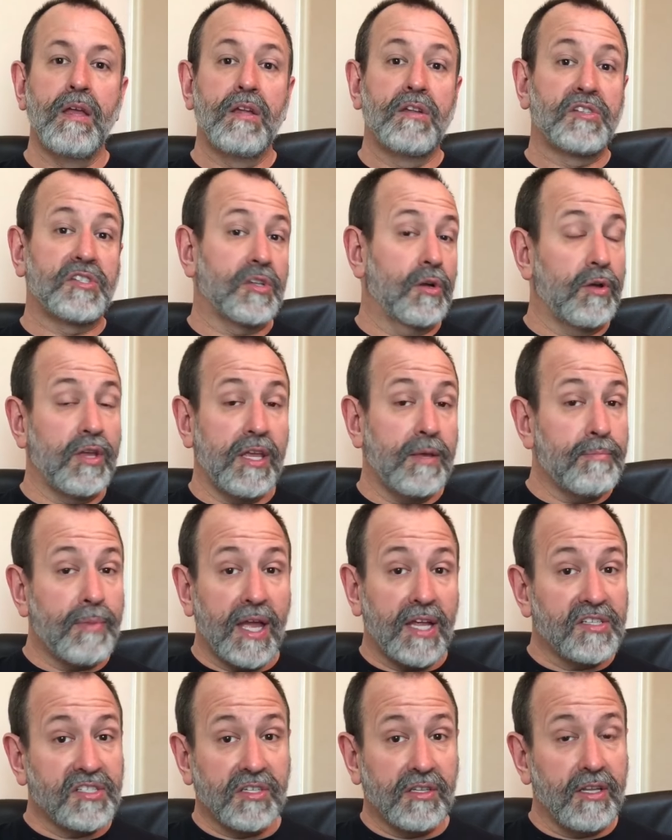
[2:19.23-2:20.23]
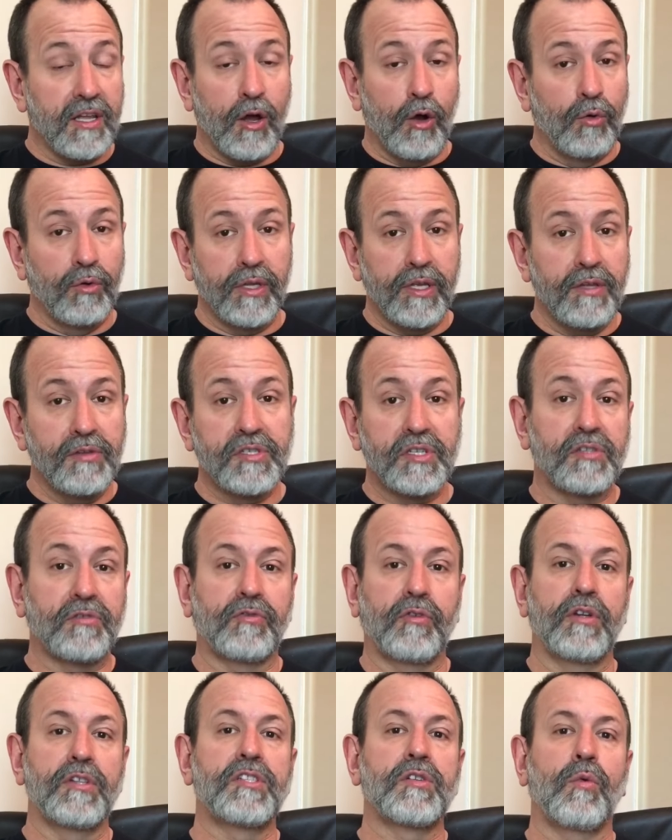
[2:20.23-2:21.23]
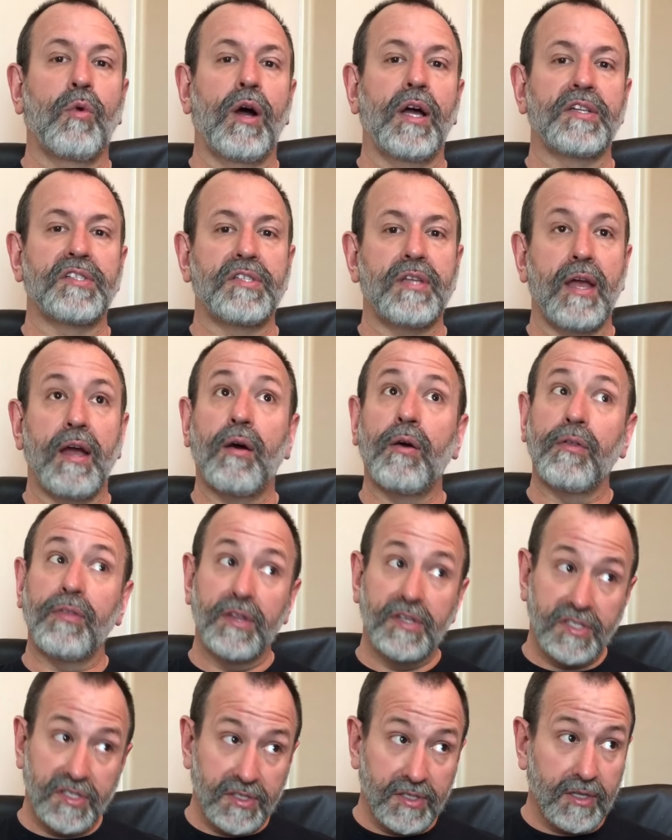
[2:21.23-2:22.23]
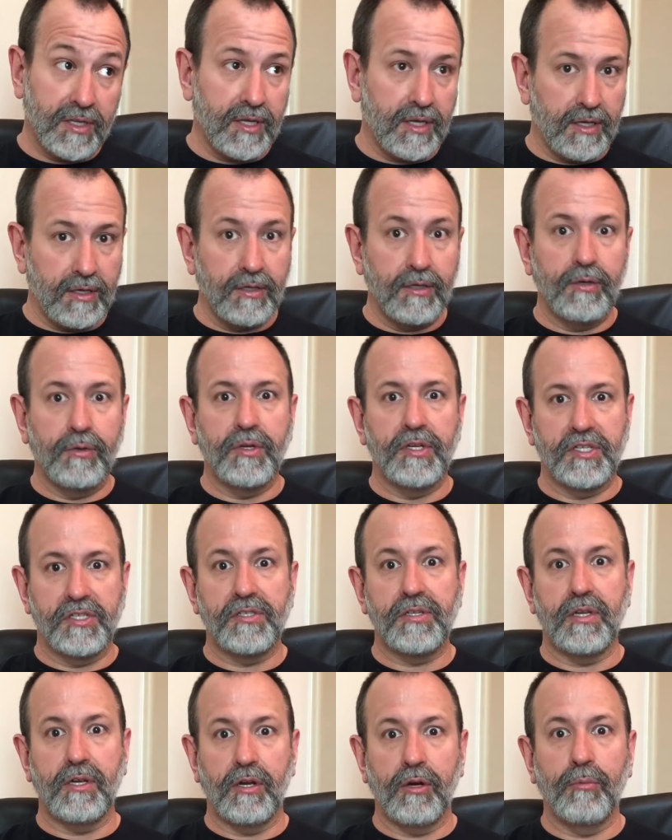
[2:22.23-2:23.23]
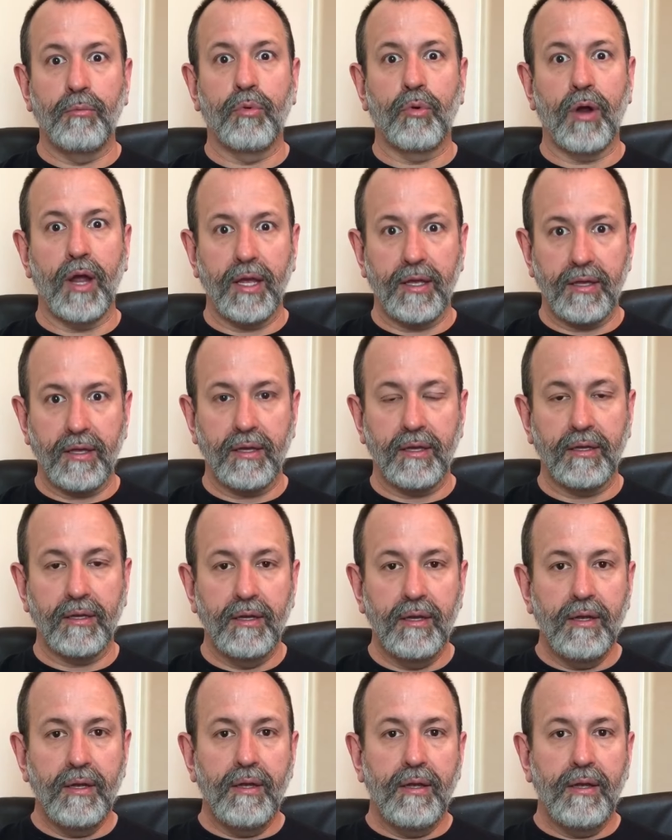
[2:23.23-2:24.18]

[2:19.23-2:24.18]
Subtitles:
So he basically only uses front squats now. And this is a kid who is, breaking